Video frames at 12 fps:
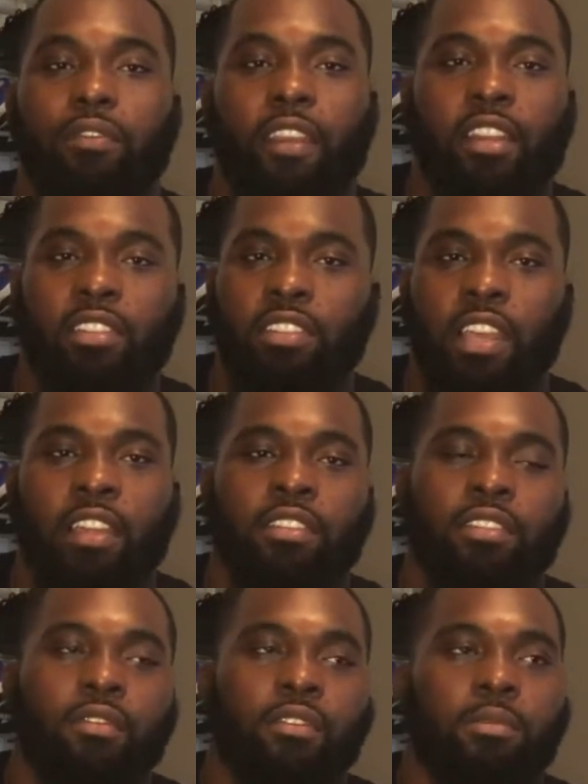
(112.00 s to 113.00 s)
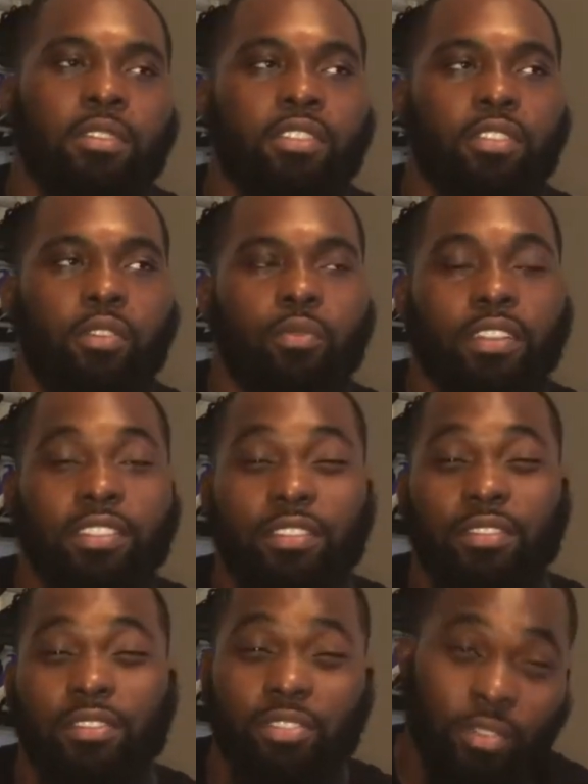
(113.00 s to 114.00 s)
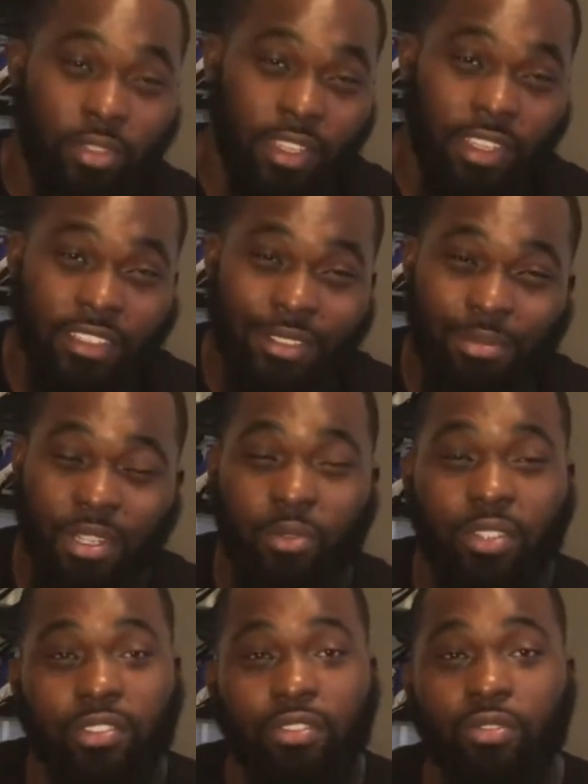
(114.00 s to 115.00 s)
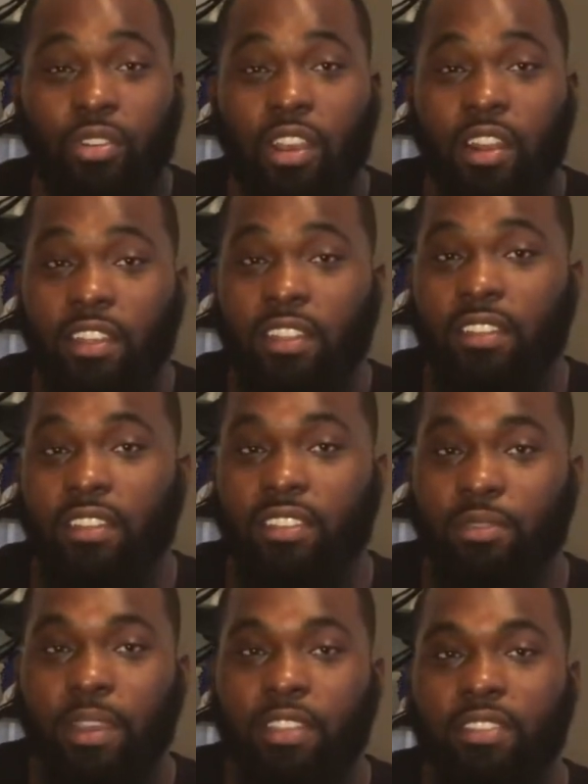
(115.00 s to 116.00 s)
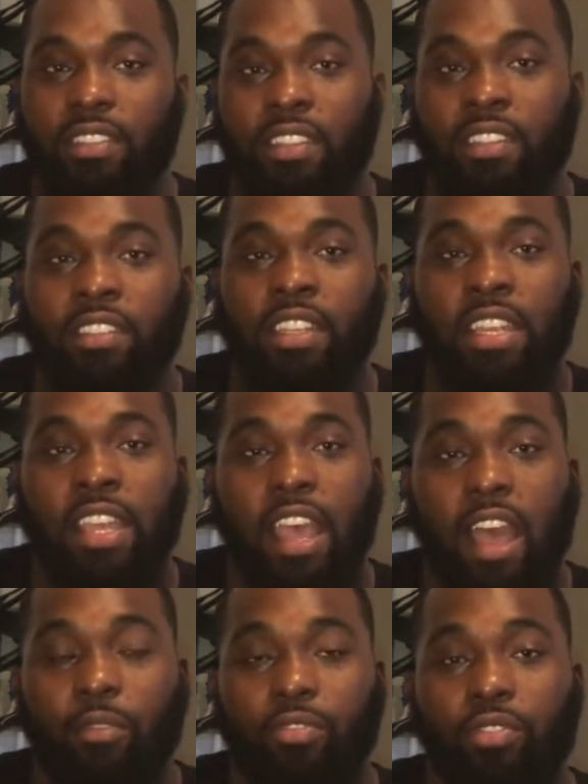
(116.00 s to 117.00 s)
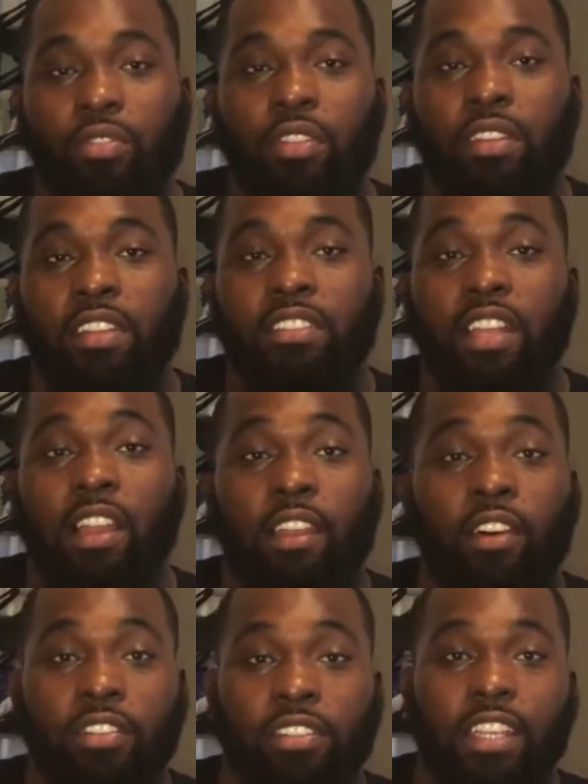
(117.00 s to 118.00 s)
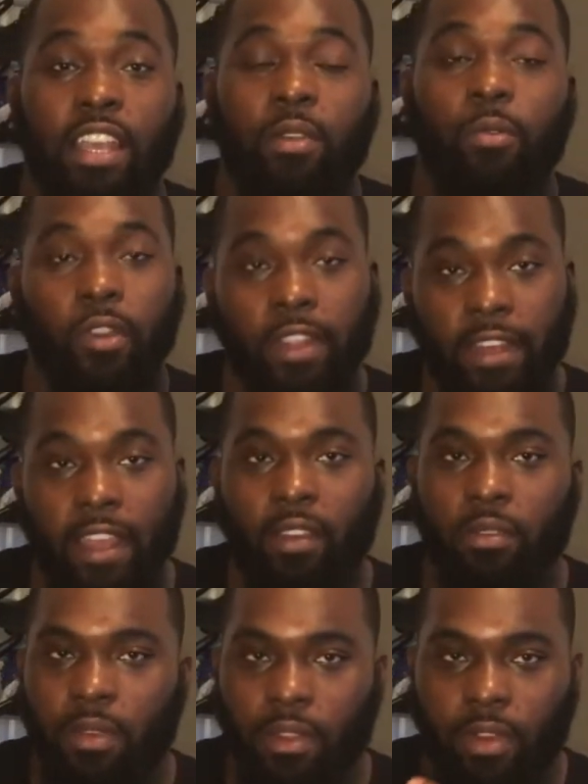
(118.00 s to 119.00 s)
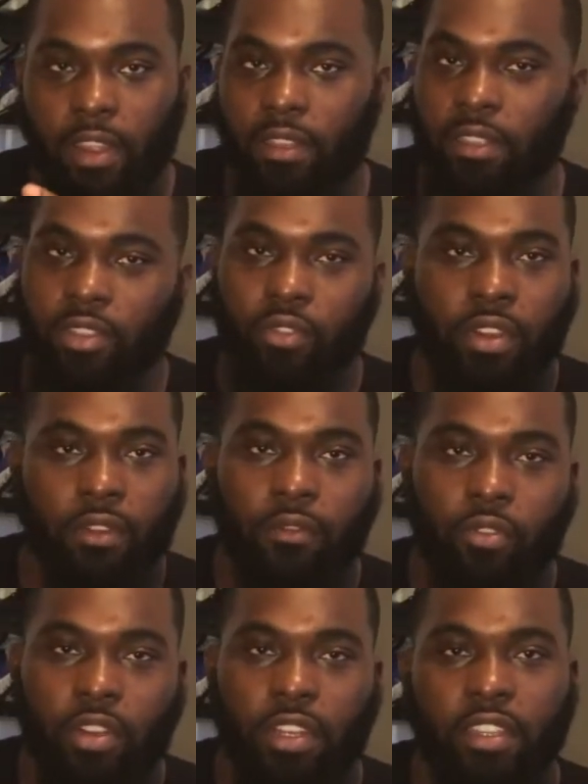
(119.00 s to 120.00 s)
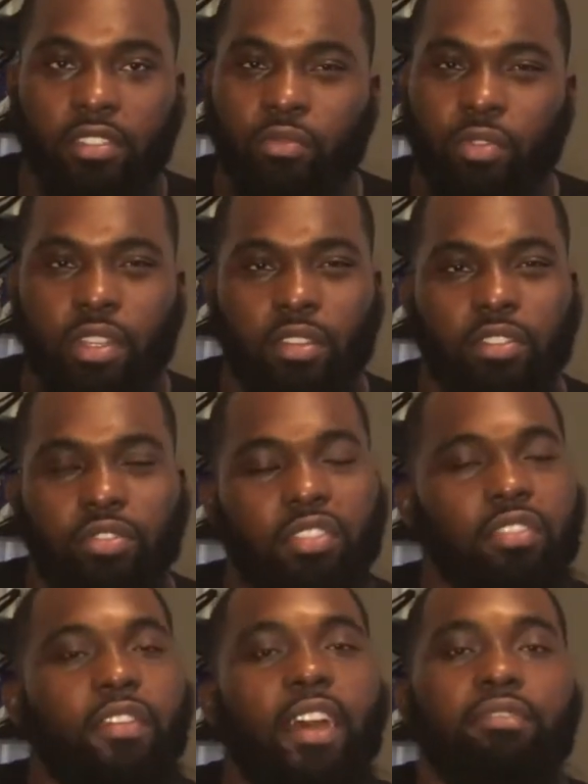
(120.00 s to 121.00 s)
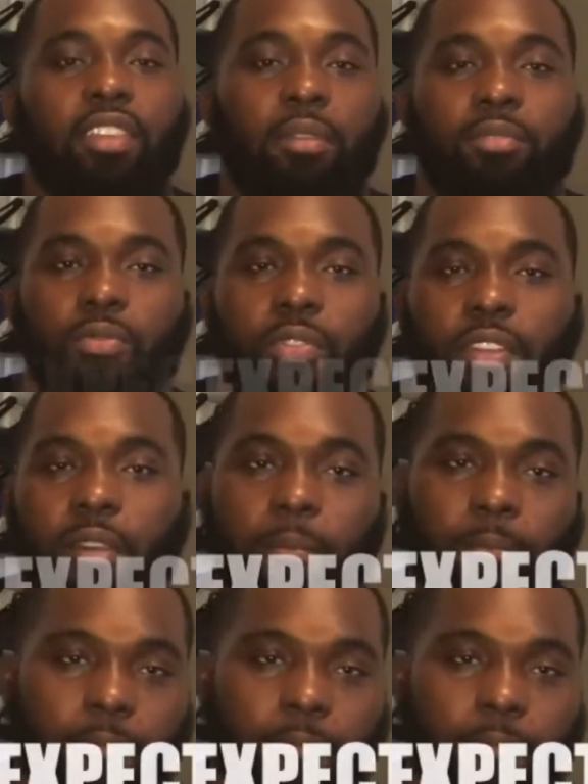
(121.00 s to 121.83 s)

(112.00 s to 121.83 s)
was fairly challenging for me, so it wasn't too easy, but it wasn't too hard either, especially because I was doing this alongside working out my regular 3 to 4 days a week, or 3 to 5 times a week.